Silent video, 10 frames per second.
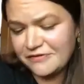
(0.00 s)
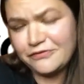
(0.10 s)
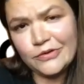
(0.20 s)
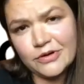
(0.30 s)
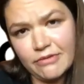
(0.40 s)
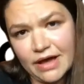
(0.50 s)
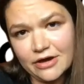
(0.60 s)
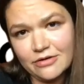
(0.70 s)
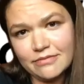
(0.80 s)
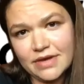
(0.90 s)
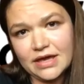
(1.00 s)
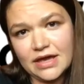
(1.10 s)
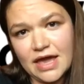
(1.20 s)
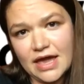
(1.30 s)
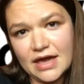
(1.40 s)
flew to Wyoming,
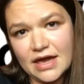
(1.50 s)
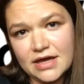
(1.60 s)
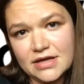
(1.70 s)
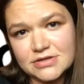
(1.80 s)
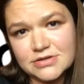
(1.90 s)
and